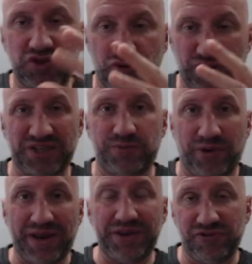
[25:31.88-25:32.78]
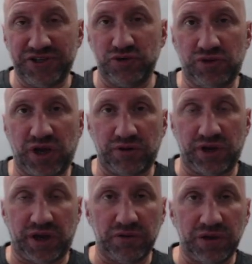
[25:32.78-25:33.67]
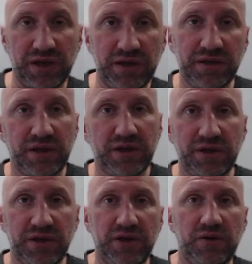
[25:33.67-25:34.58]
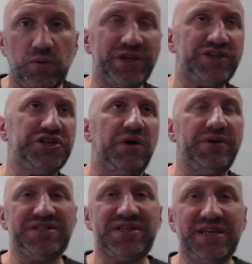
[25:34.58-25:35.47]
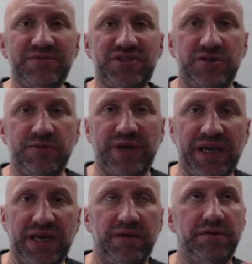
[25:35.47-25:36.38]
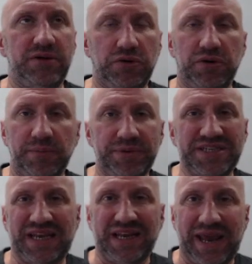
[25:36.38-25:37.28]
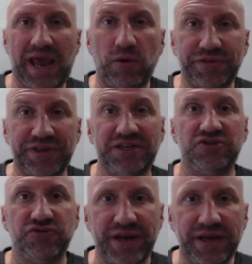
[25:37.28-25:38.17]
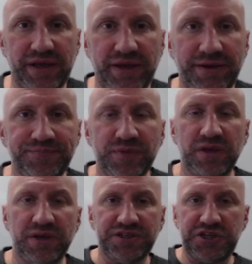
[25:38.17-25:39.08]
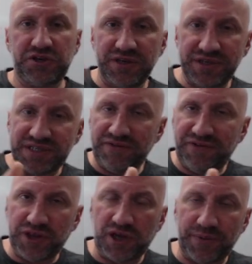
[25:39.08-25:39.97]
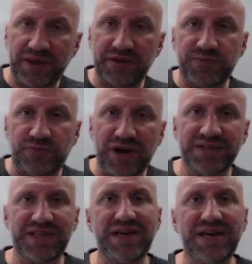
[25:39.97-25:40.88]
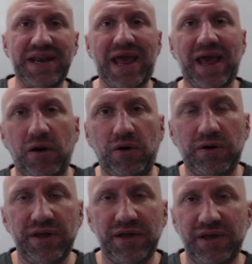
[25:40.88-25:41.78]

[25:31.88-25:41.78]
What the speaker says: drinks brand, the original Coca-Cola, which, is deemed to be not a particularly healthy drink. So you can see, if you think about those brands, they now